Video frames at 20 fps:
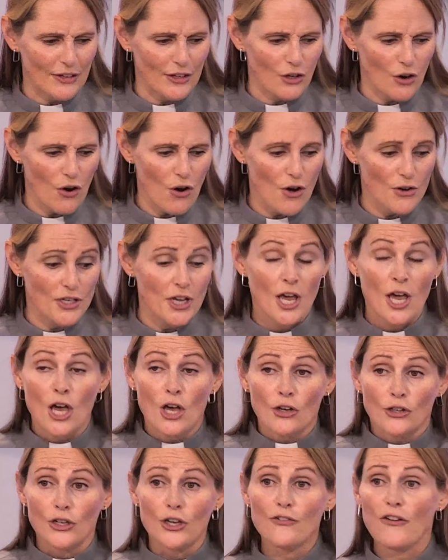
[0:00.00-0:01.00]
in God.
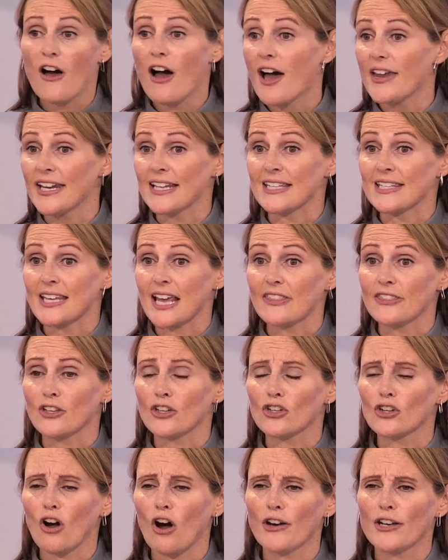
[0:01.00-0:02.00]
You've heard it said
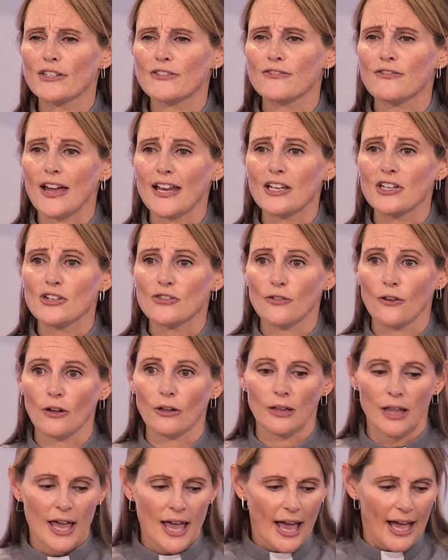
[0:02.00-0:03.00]
that God is
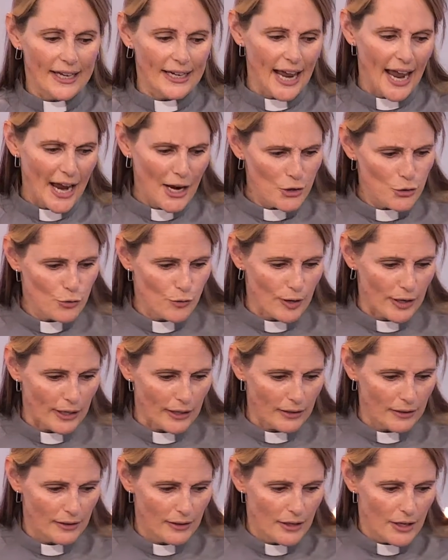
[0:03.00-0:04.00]
vengeful and
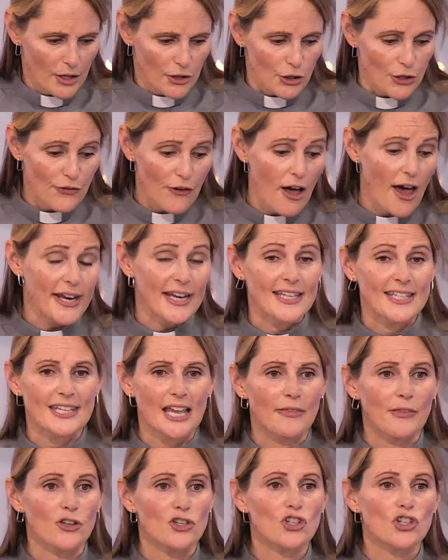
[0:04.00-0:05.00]
angry. You've heard it
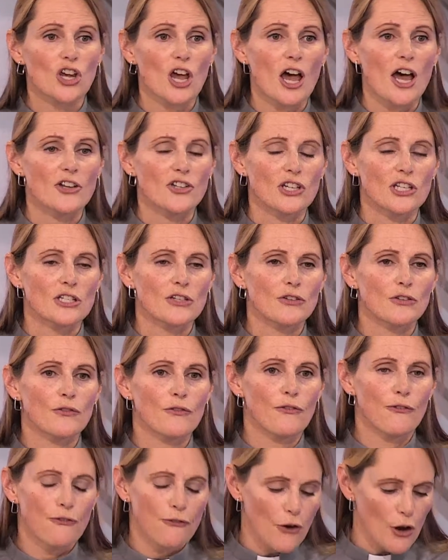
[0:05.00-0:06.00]
said that church is
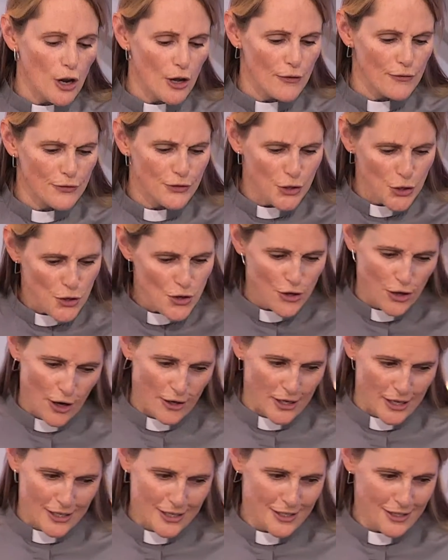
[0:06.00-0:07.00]
full of
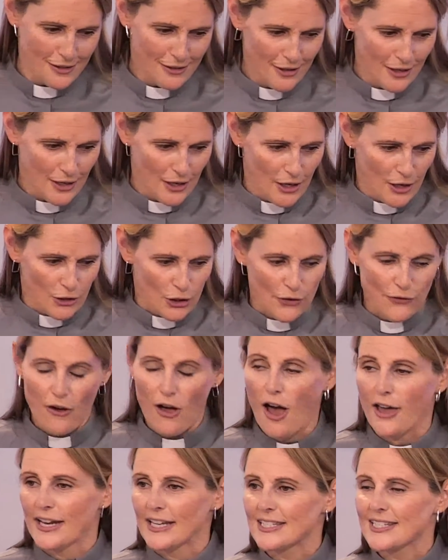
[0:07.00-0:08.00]
do-gooders. You've
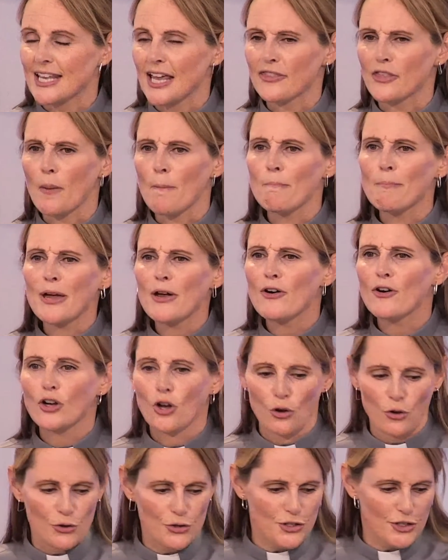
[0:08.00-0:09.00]
heard it said that
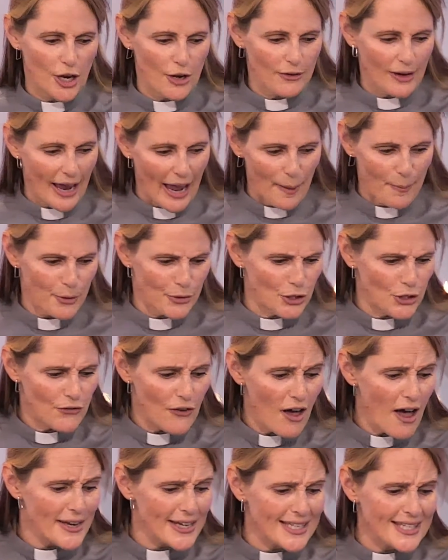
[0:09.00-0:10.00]
miracles don't happen. You've
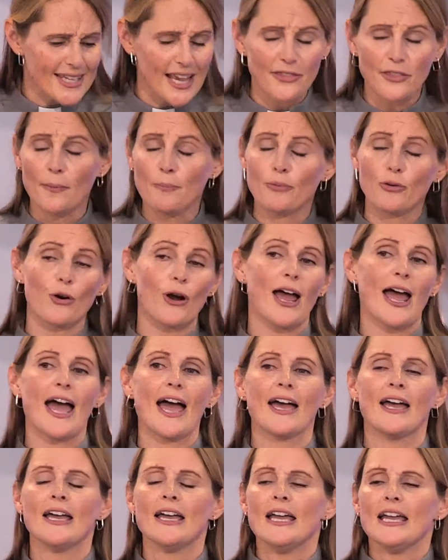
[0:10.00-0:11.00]
heard it said that
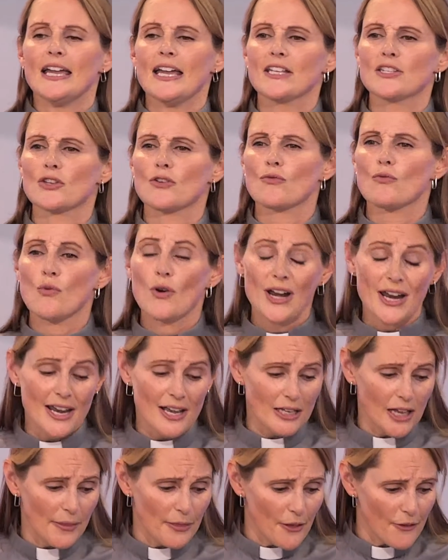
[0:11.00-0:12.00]
prayer isn't
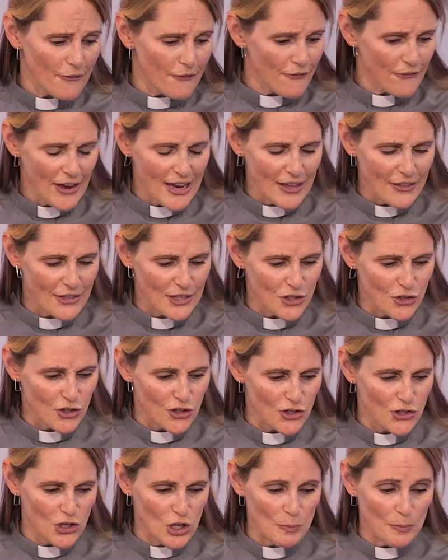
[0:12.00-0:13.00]
real and that faith is
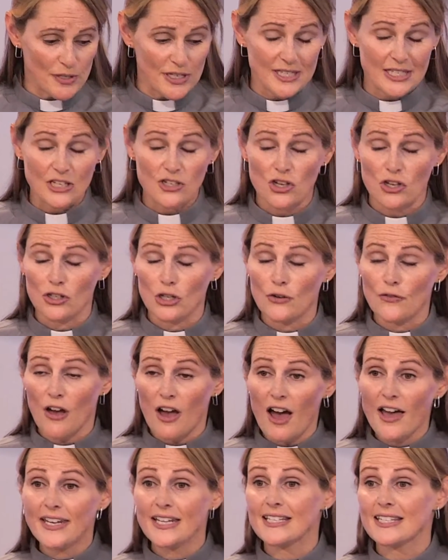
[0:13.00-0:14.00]
just superstition. You've
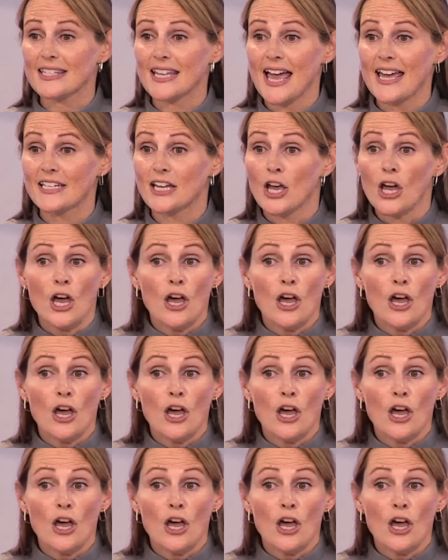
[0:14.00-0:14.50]
heard it said